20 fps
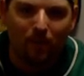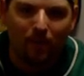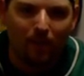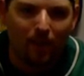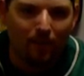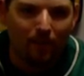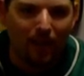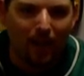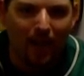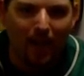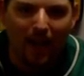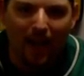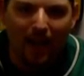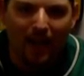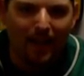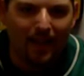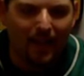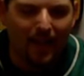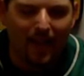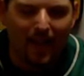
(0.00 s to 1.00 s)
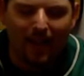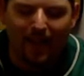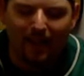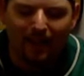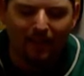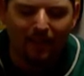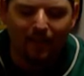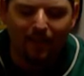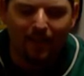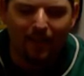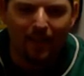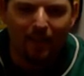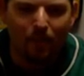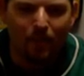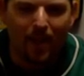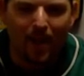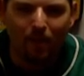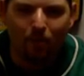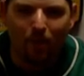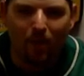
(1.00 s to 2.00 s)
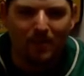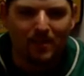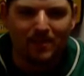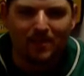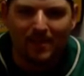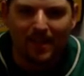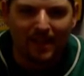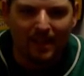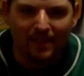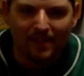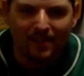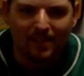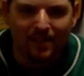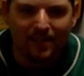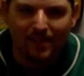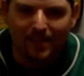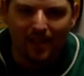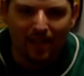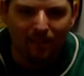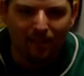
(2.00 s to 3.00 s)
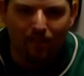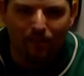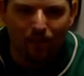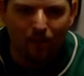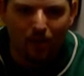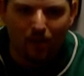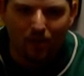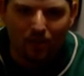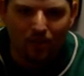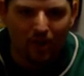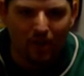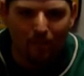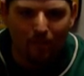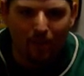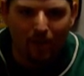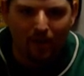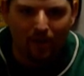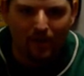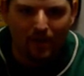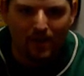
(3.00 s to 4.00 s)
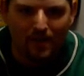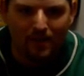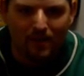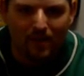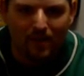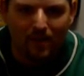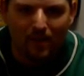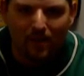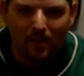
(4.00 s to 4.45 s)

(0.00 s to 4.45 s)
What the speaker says: I mean, I think we had, what, six, seven false start penalties?